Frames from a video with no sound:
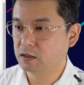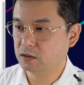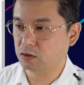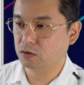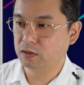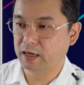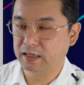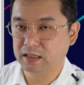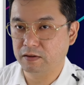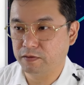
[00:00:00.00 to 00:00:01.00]
So
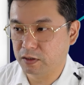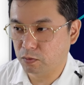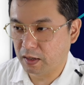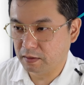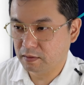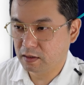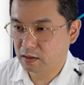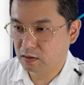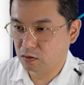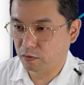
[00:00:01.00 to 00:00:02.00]
that's the first one.
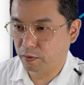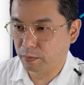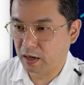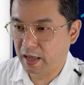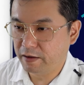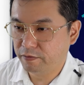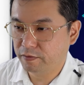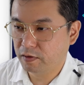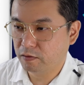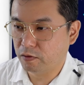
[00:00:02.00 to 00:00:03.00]
So from the left,
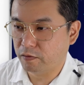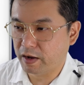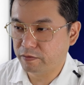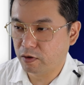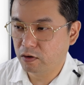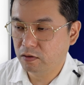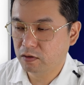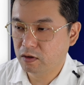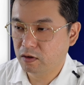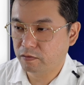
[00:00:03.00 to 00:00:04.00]
454.
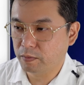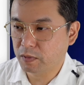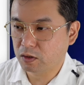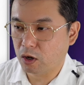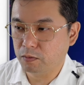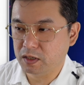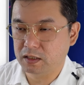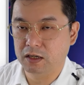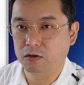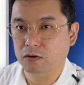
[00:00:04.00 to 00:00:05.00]
From the top is
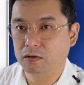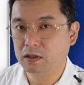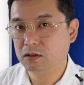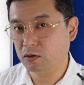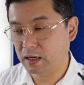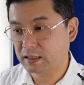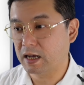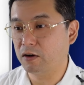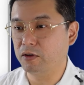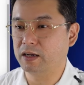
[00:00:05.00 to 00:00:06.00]
0. So that's
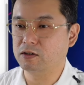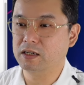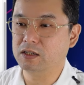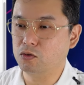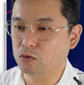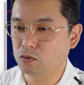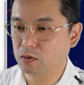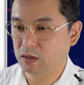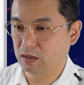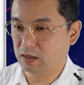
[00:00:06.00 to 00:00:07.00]
how you actually do
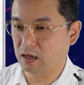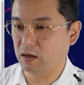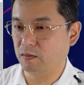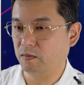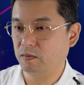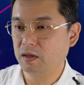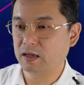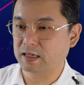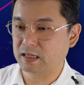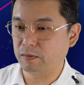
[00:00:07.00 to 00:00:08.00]

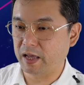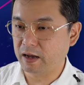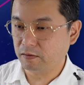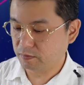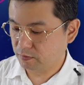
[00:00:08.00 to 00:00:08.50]
custom layout.